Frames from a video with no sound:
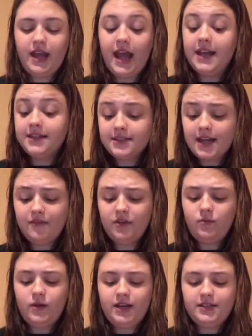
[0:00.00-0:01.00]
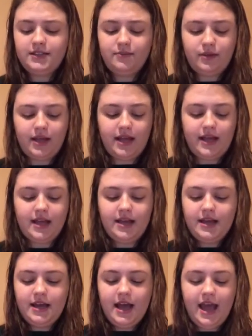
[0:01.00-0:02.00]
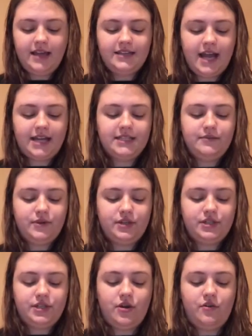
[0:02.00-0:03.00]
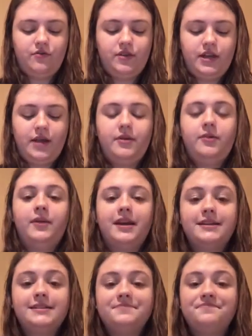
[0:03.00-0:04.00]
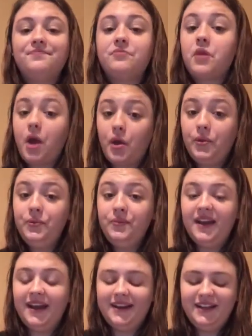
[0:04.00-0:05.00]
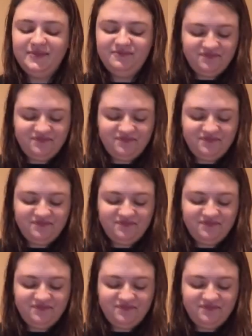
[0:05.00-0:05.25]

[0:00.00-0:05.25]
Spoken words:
and having witnessed the play and exhibition over the coming weeks, illuminated.